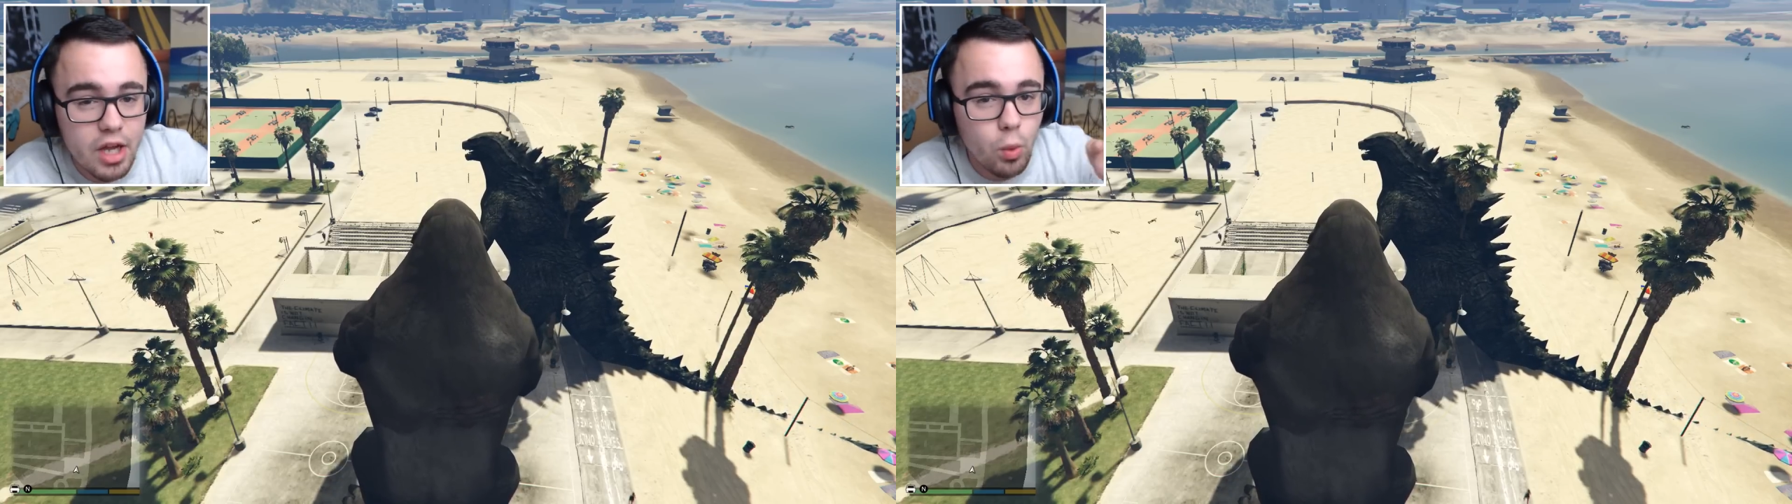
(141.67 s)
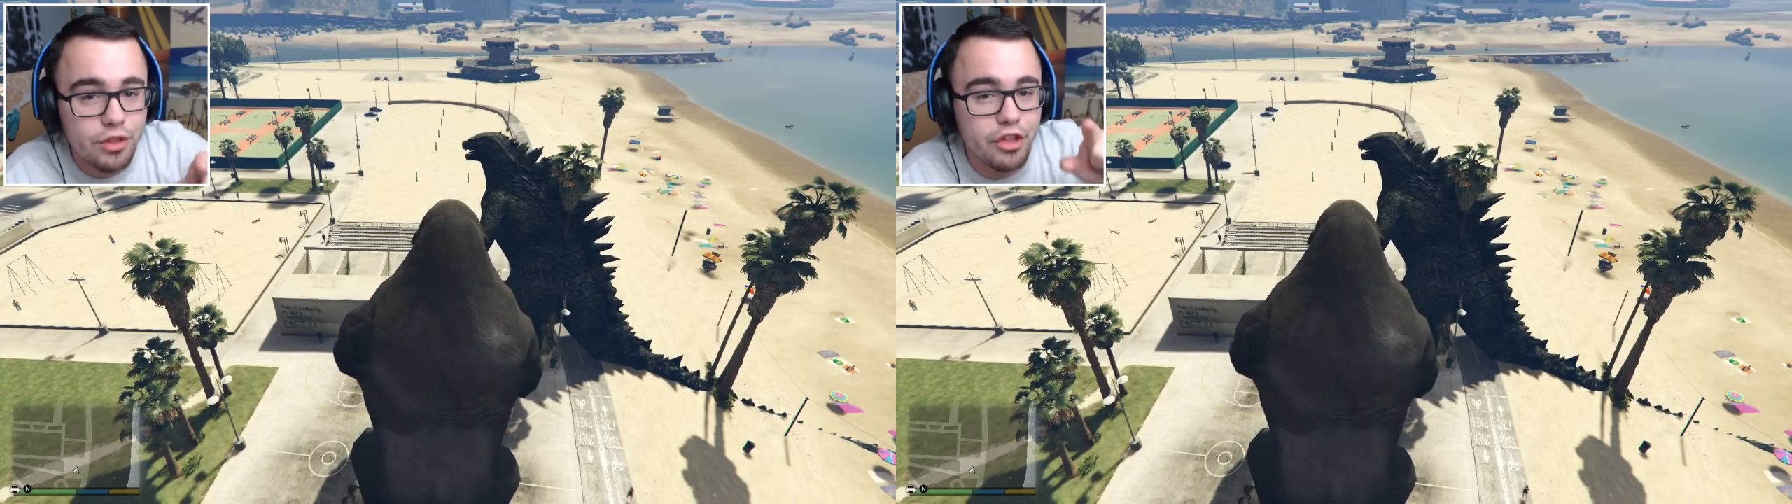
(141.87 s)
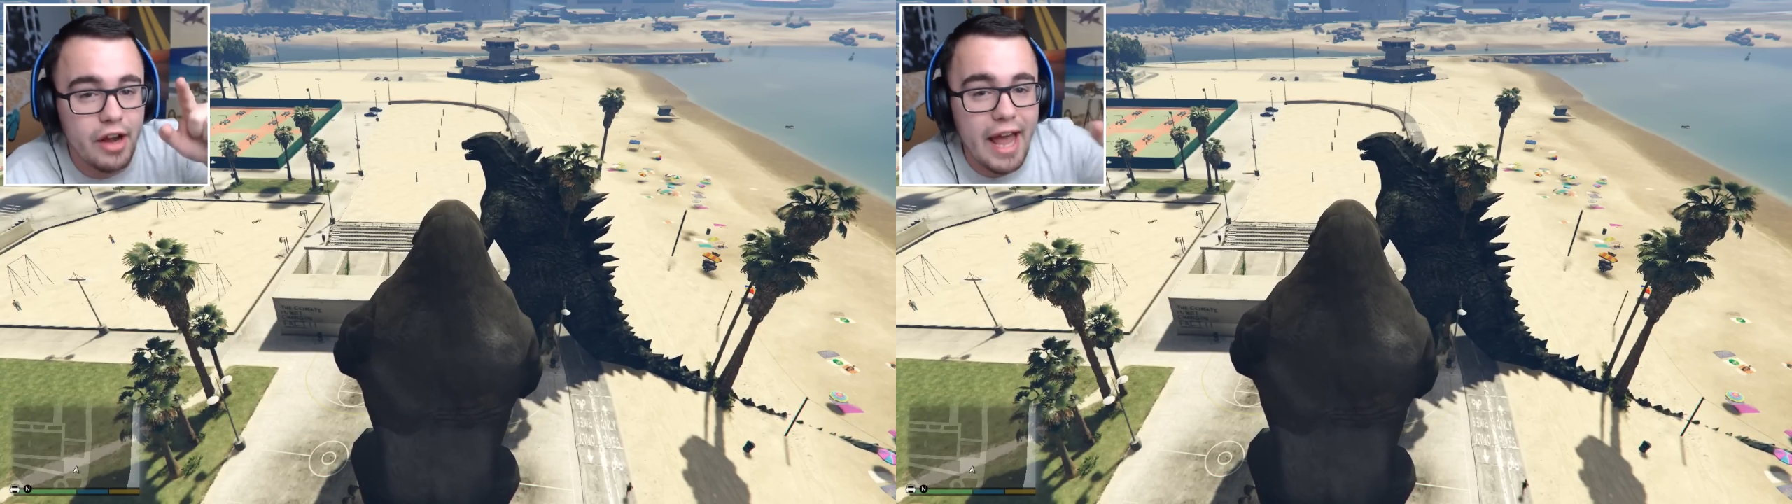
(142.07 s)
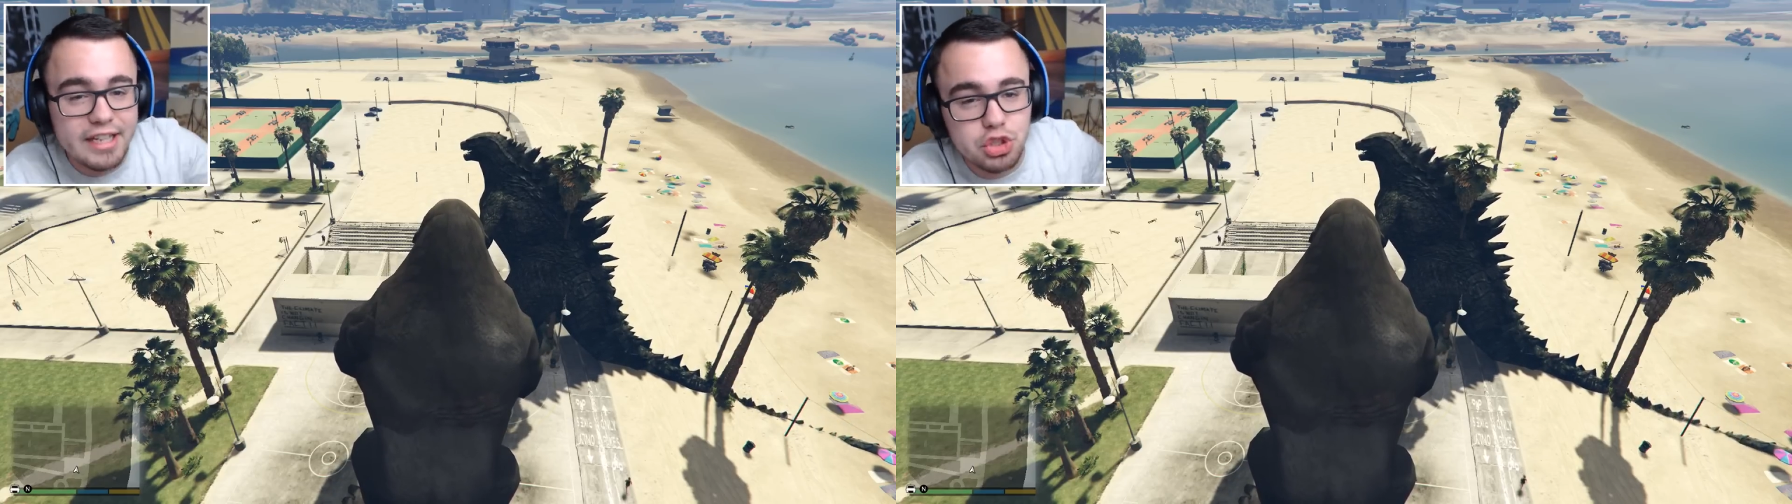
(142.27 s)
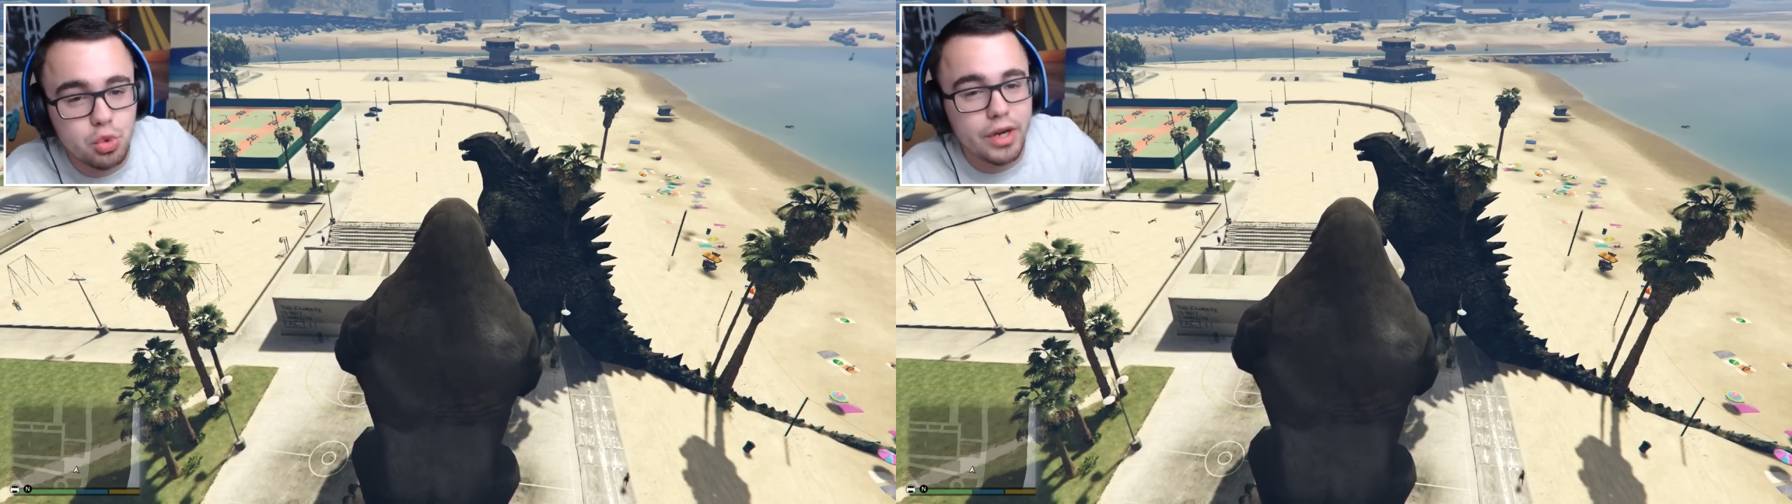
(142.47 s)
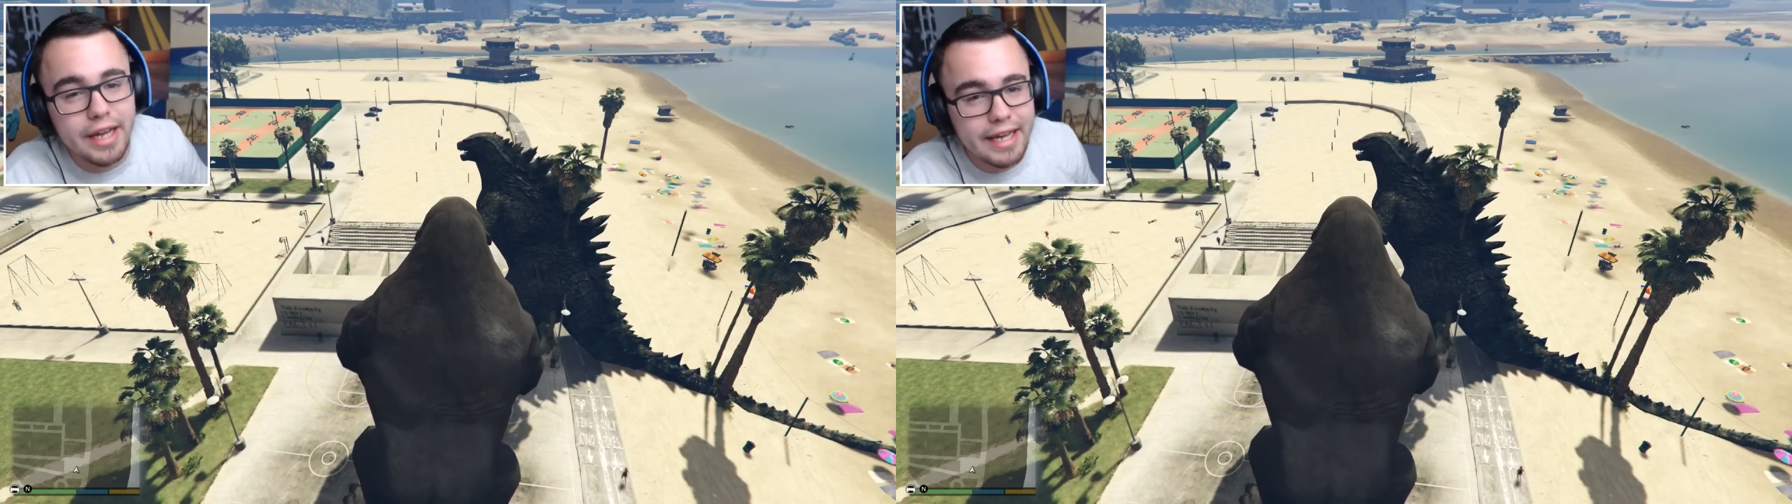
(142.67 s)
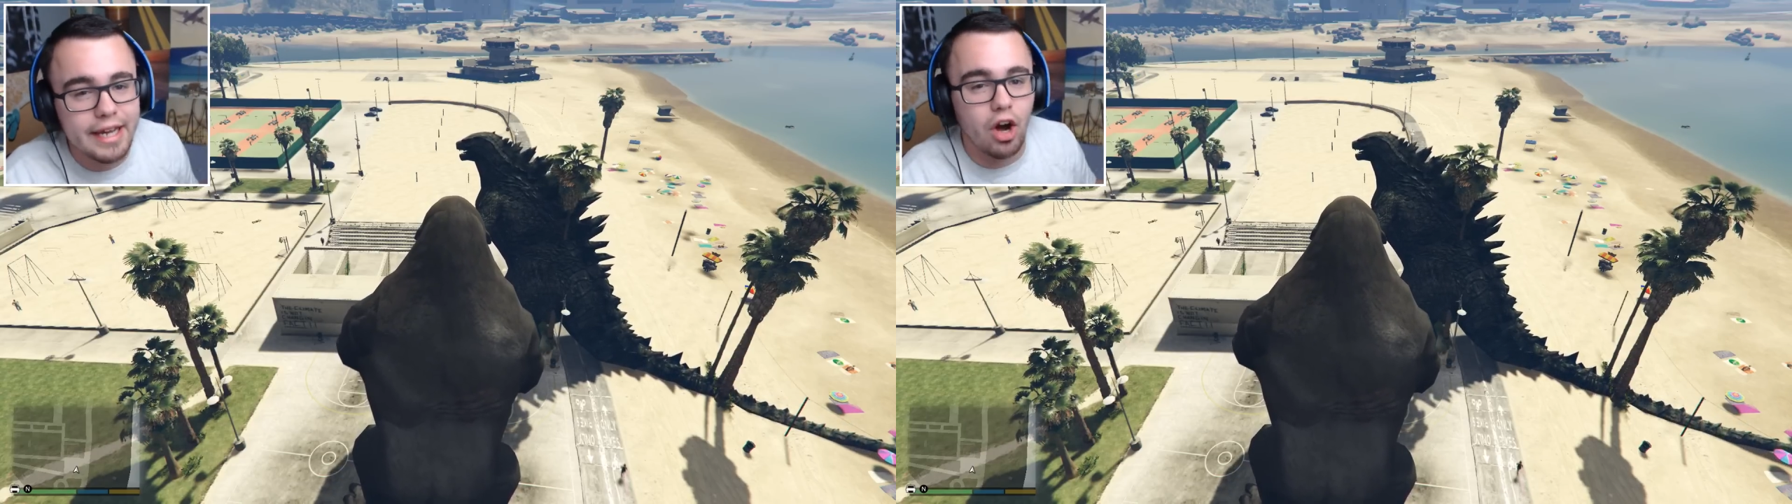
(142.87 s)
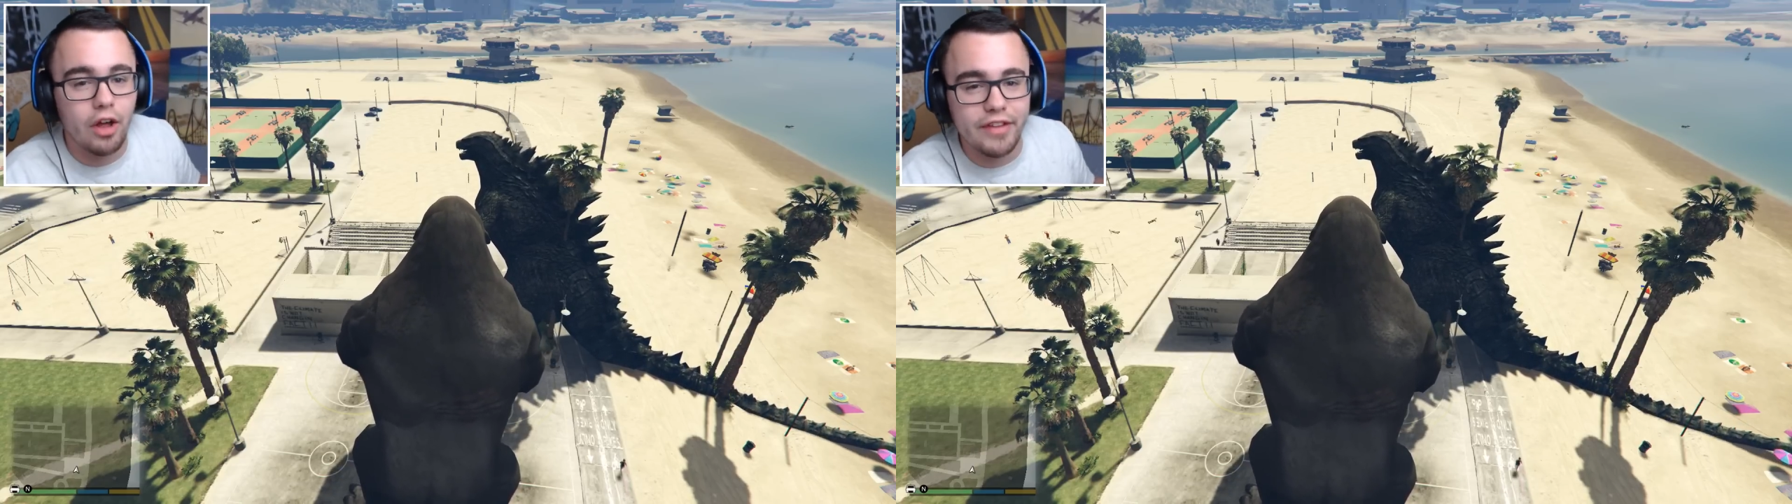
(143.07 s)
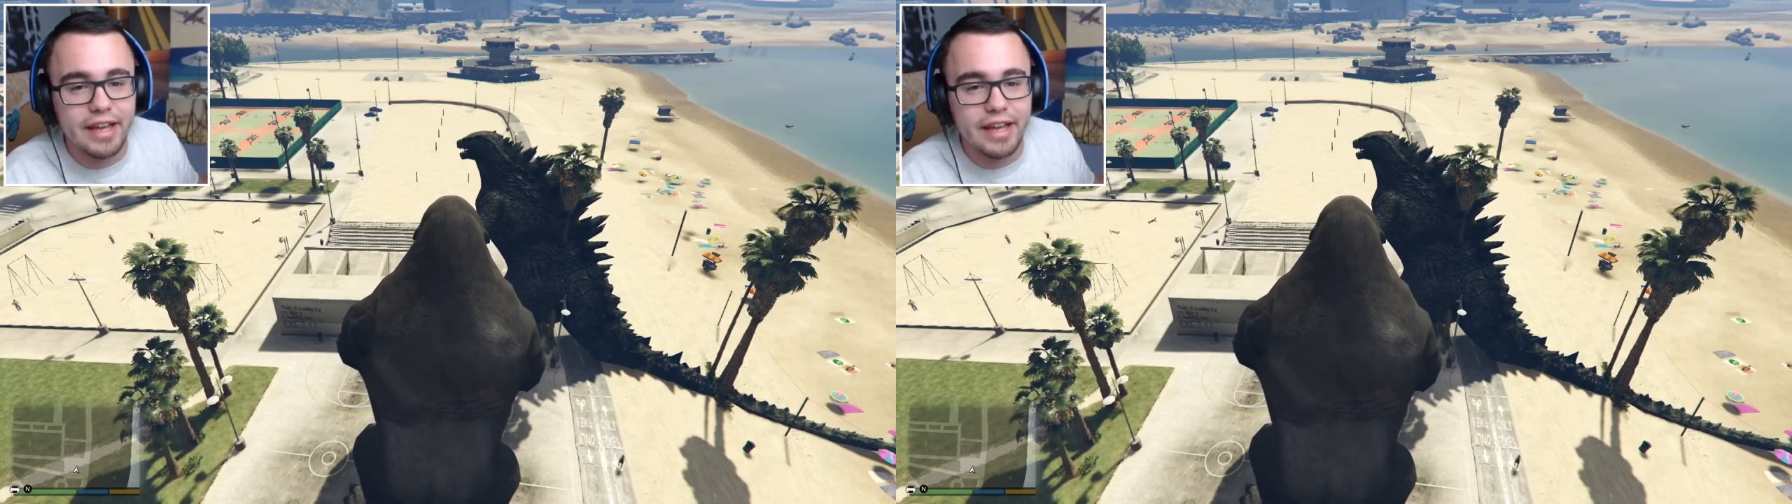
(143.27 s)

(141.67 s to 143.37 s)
with an extra E on